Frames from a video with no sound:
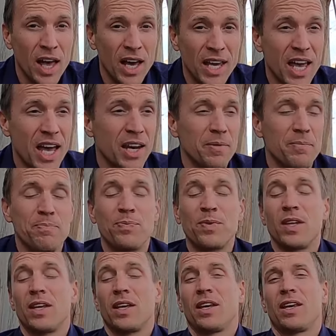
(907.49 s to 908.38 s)
Again,
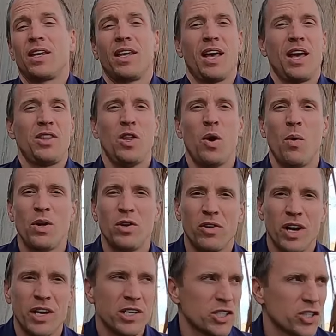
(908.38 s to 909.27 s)
no
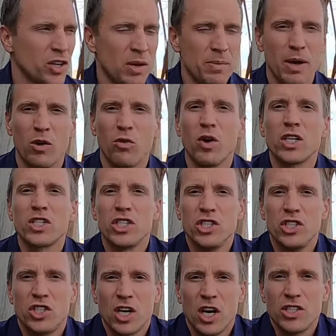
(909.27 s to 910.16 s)
one around here is trying to be a
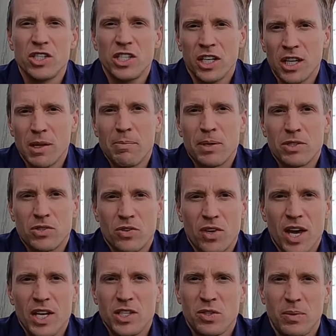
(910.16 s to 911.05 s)
Russian judge in the Olympics,
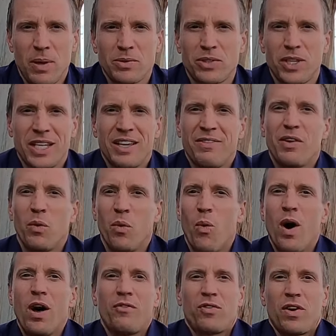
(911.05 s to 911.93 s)
okay? So I'm not trying to give it
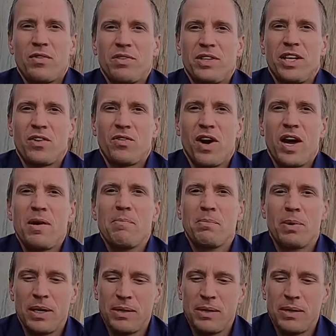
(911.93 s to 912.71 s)
a one for everything, right?